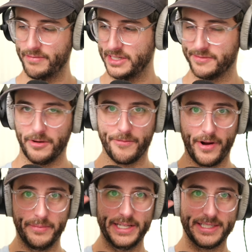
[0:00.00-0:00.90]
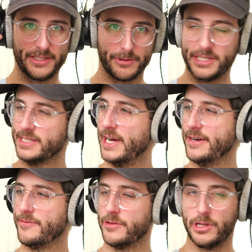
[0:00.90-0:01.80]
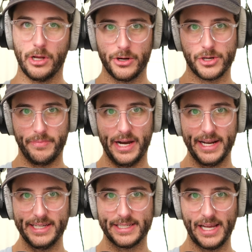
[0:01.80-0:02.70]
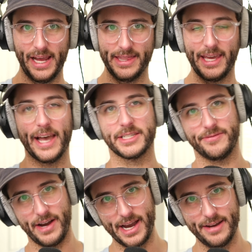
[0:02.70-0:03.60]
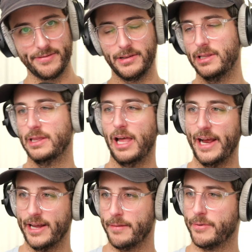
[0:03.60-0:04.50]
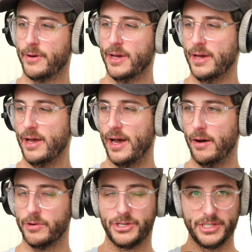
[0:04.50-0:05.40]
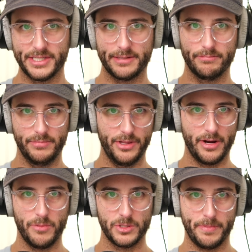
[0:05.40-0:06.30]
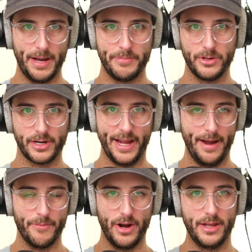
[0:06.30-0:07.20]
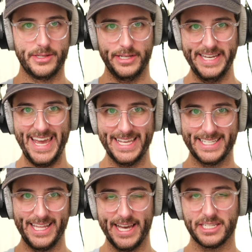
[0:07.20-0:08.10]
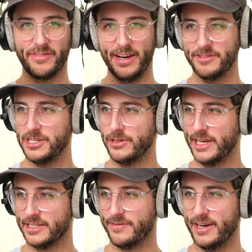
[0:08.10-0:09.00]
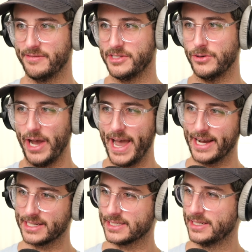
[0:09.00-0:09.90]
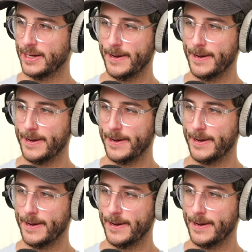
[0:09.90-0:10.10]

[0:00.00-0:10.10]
of these full-frame lenses were designed for the larger bodies, and the S5 lineup, which is their most popular camera to date, the S5 II and the S5 IIX,